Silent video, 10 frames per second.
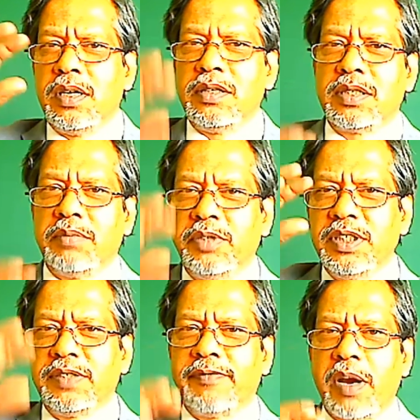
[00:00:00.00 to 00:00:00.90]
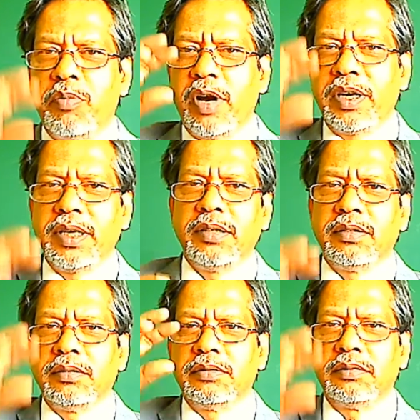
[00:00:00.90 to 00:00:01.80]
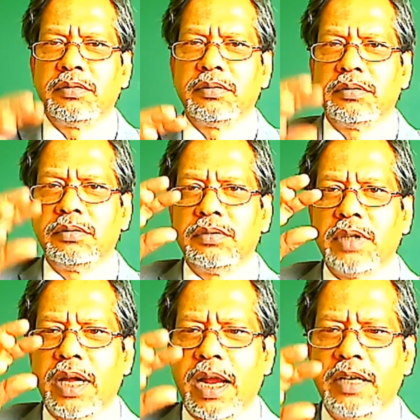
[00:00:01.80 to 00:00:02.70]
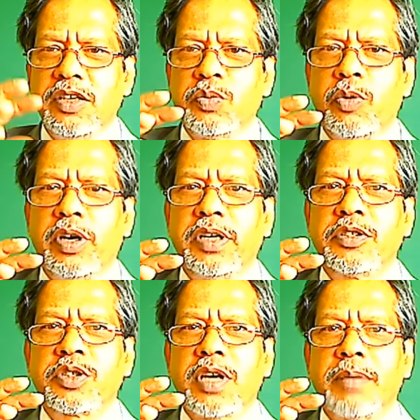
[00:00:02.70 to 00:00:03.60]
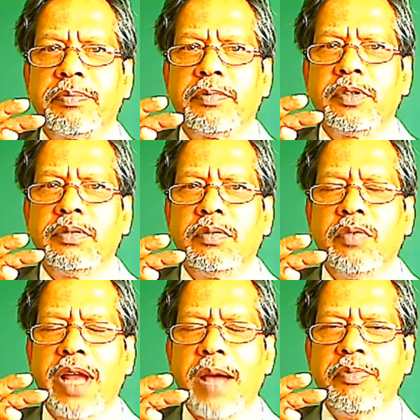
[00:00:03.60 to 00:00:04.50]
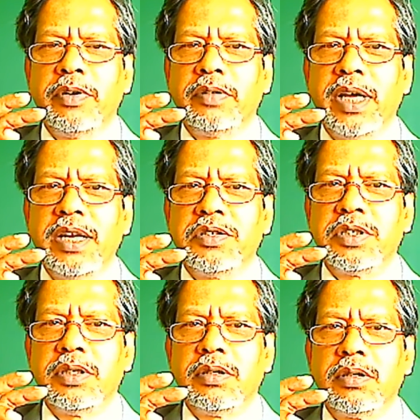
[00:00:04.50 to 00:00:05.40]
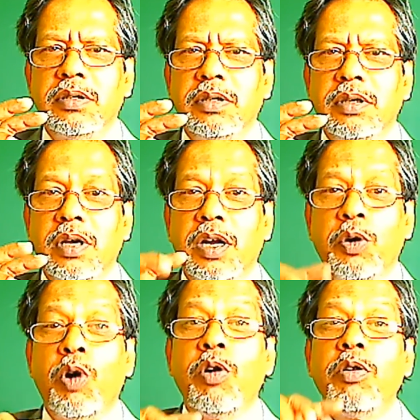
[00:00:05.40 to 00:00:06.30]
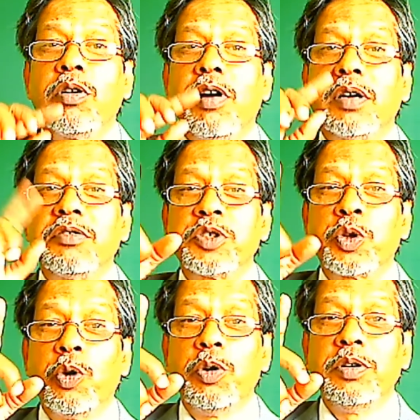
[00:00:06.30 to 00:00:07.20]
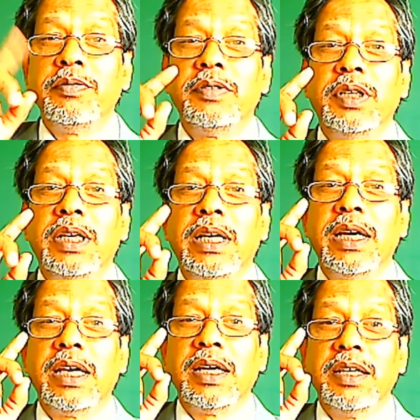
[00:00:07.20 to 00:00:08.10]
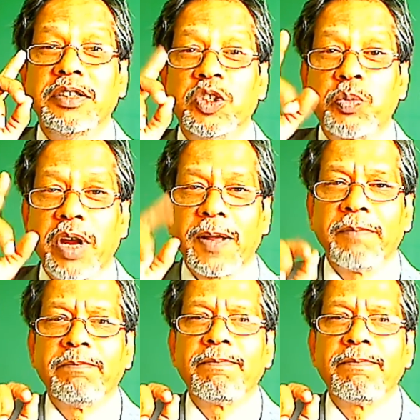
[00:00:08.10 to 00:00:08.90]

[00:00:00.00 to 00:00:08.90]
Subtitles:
Something is vibrating. At this point, it stopped. What happened to the energy? All got stored in the spring